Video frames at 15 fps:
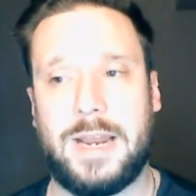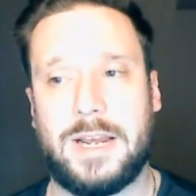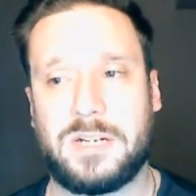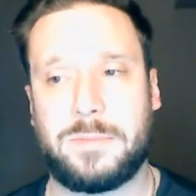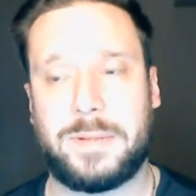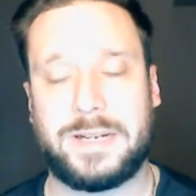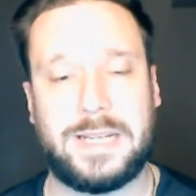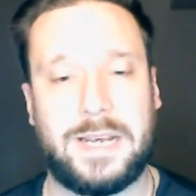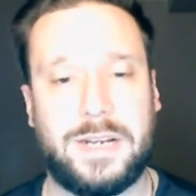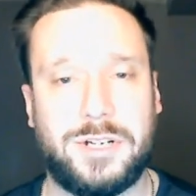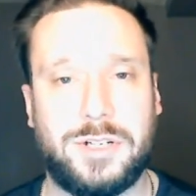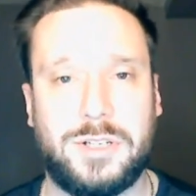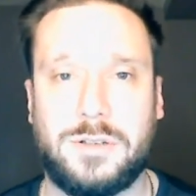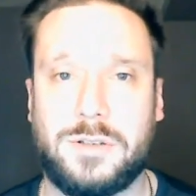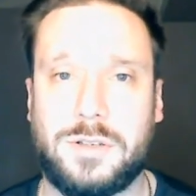
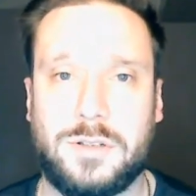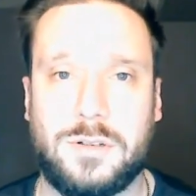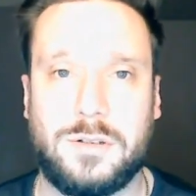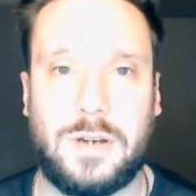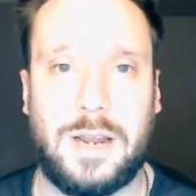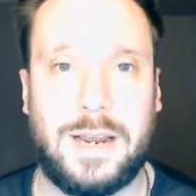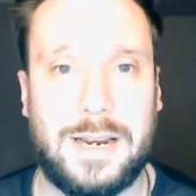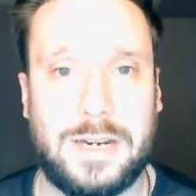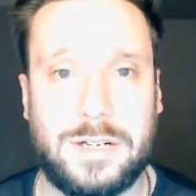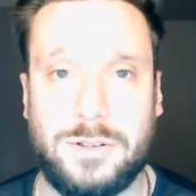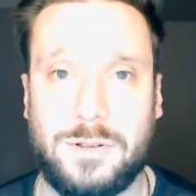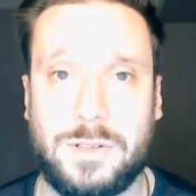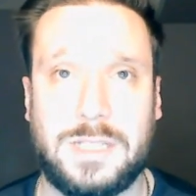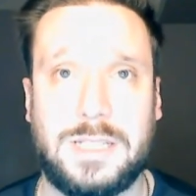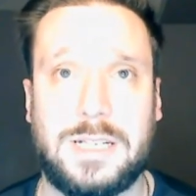expectations, I guess
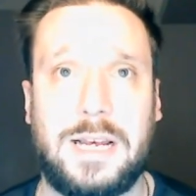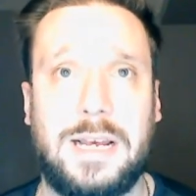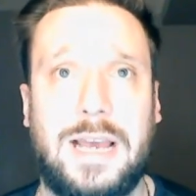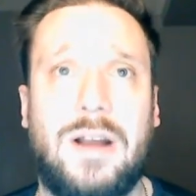you could say.